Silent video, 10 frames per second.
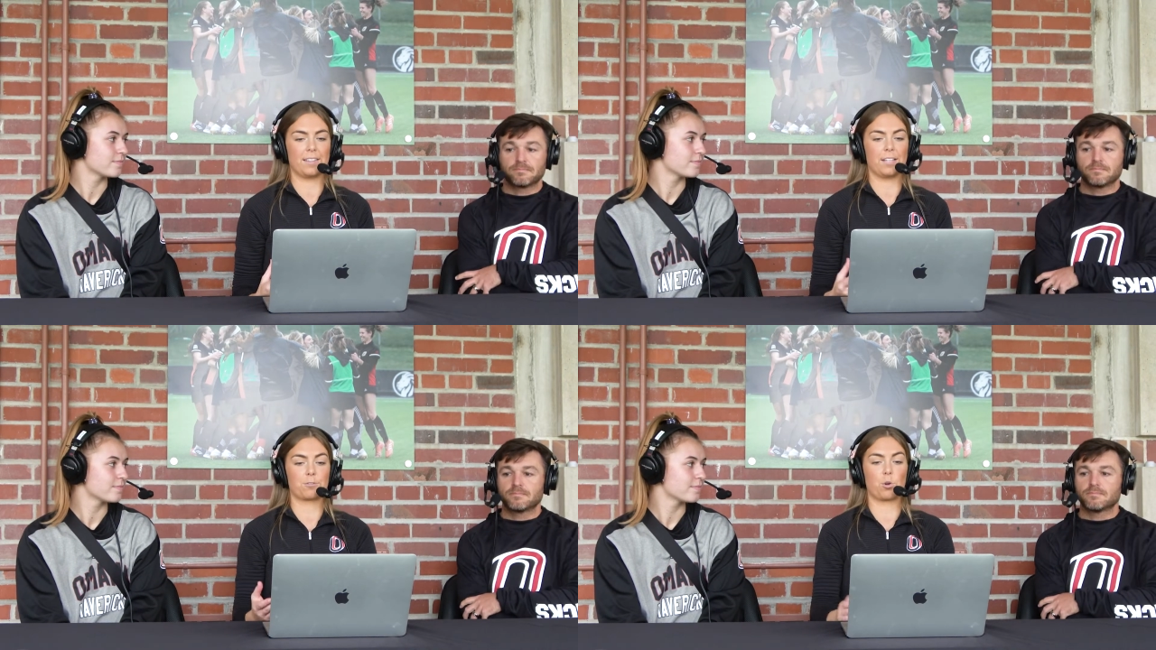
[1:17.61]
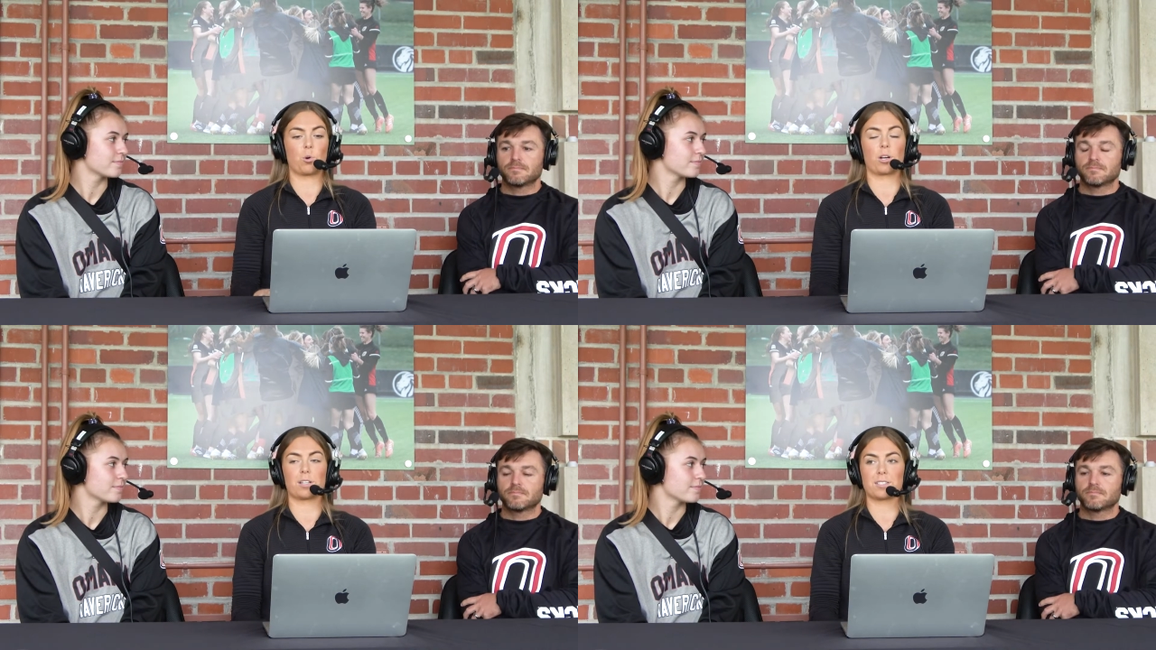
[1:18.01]
Speaker 1: and then of
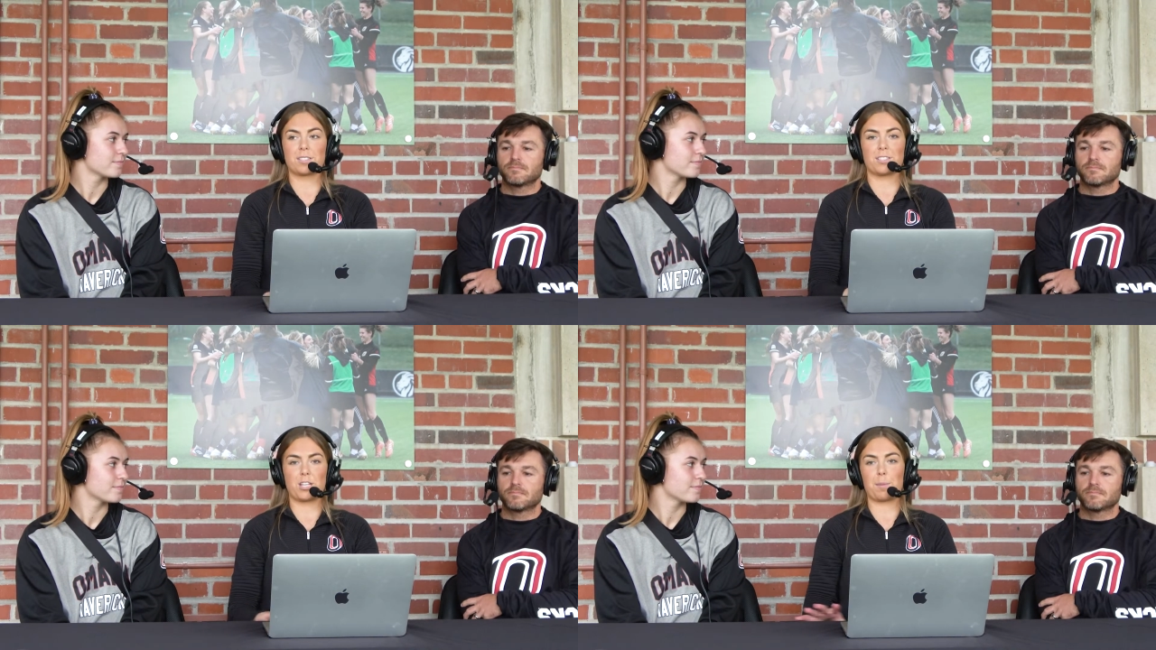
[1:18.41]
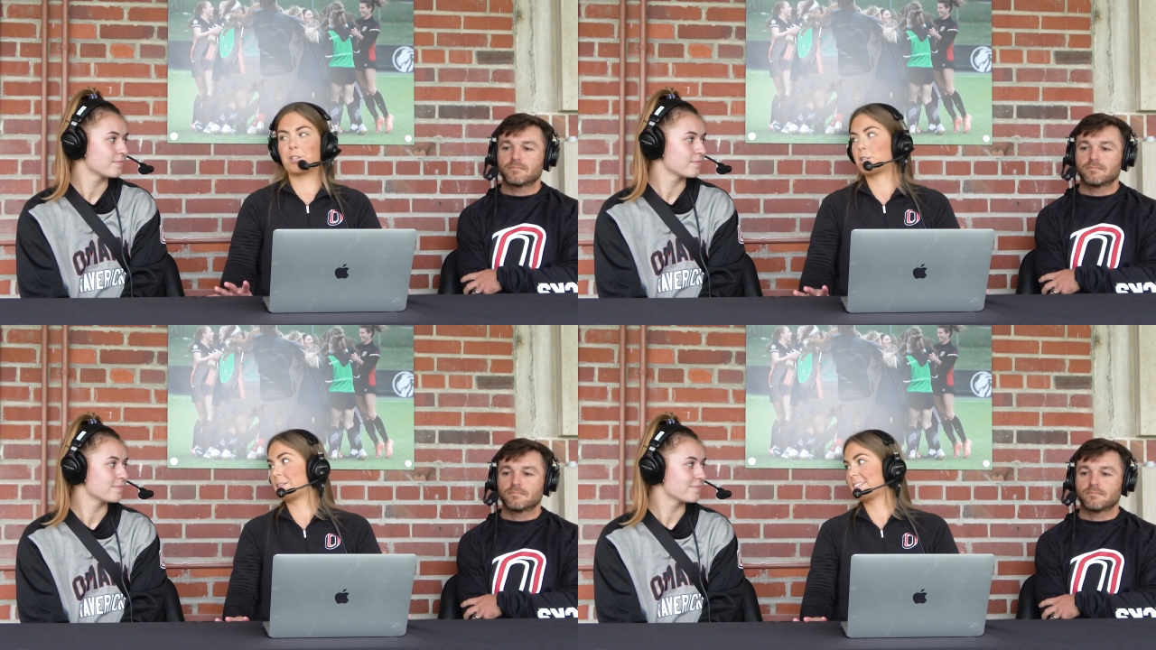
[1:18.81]
course the
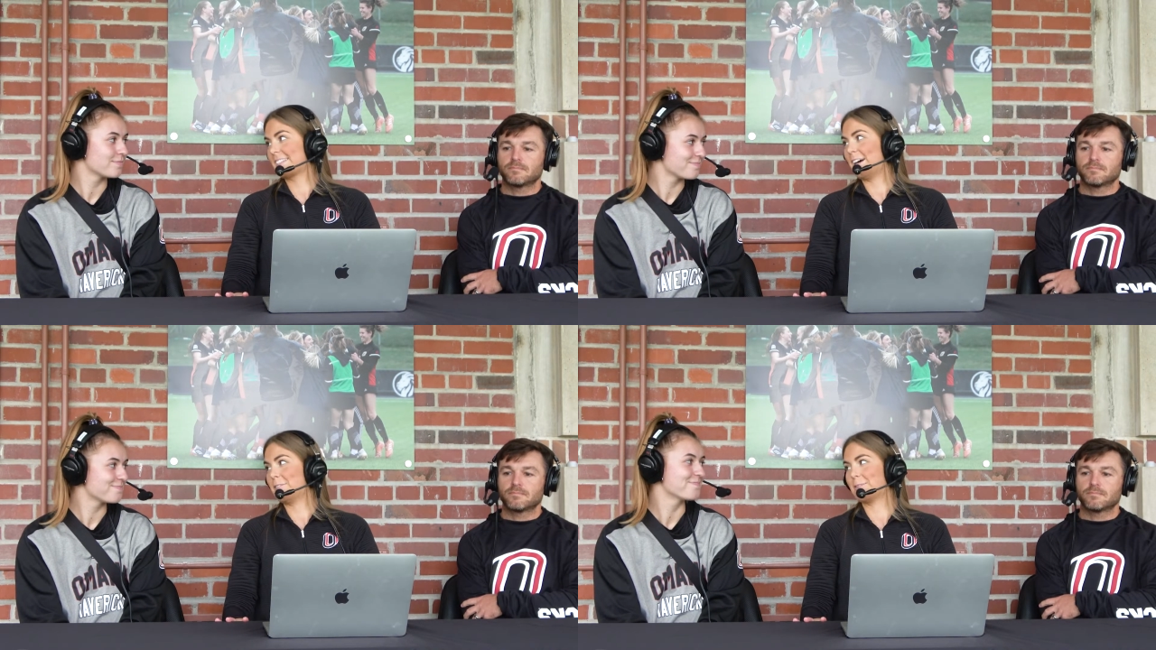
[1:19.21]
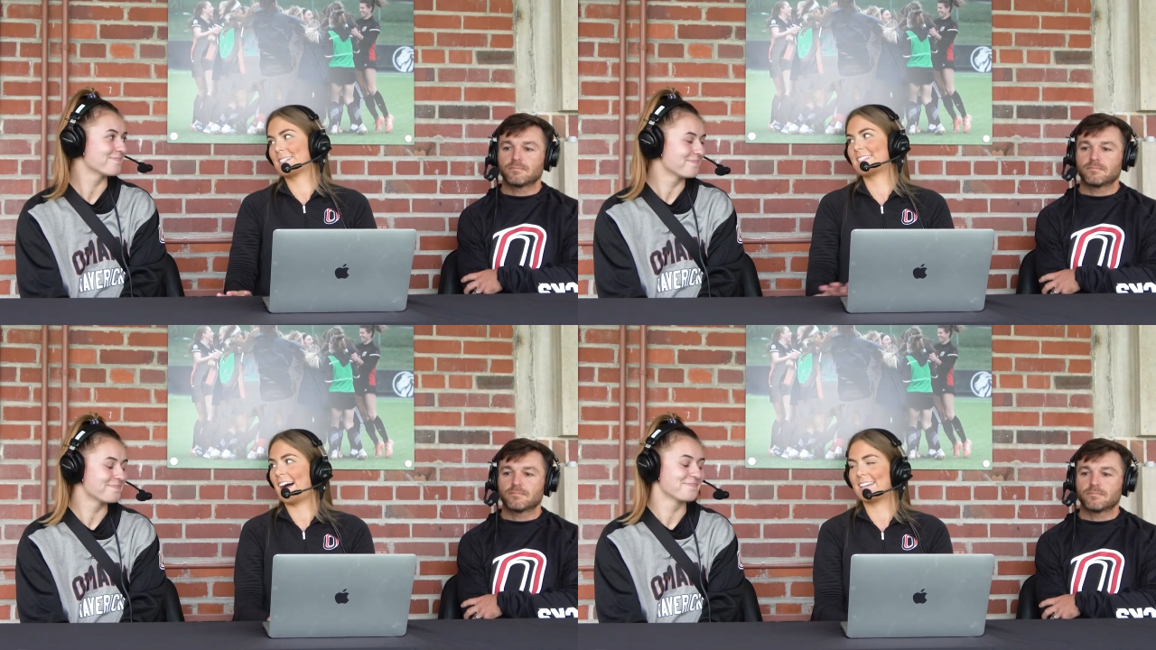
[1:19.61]
championship itself
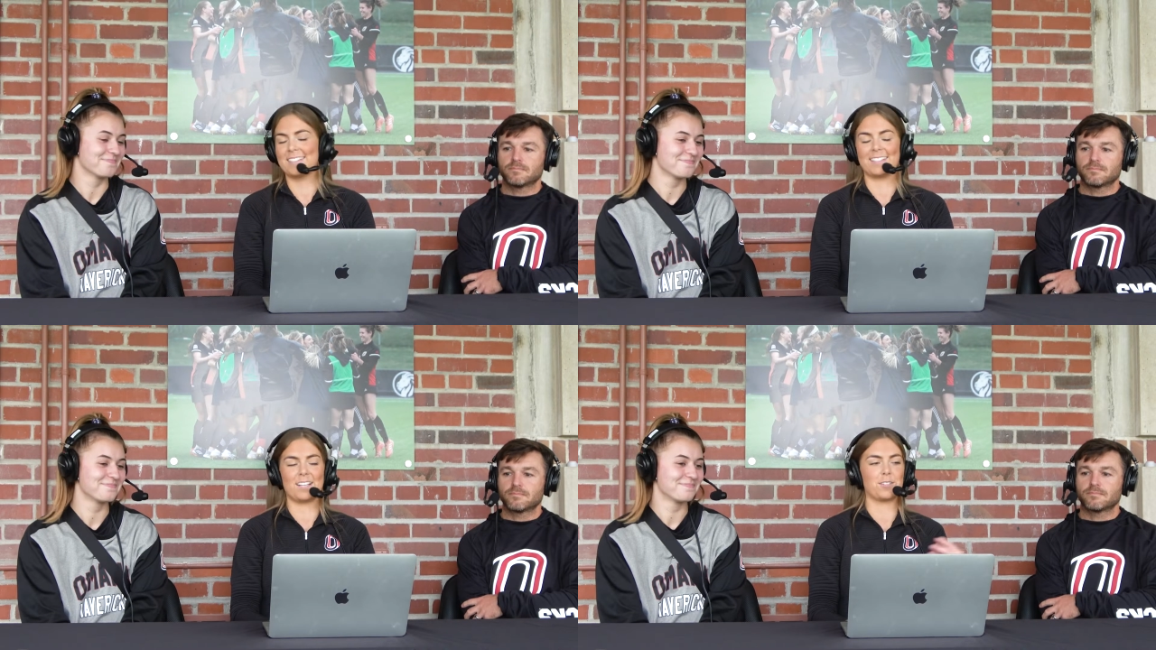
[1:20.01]
was not easy,